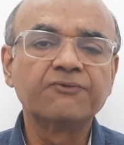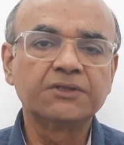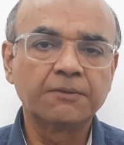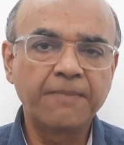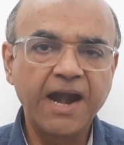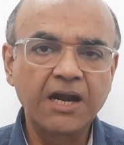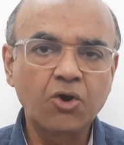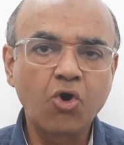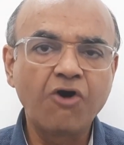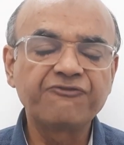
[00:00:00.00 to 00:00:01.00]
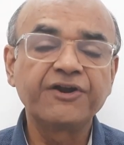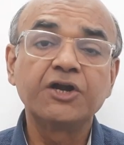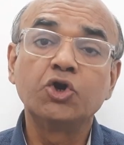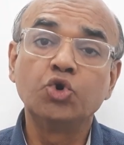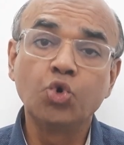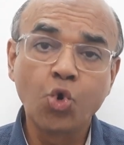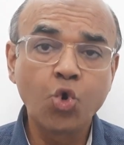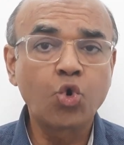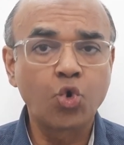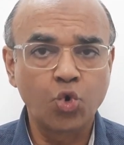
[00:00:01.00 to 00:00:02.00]
with a bad cough and
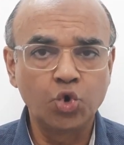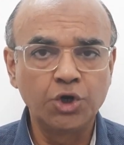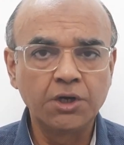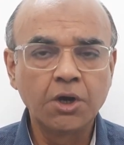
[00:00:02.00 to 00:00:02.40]
no cold,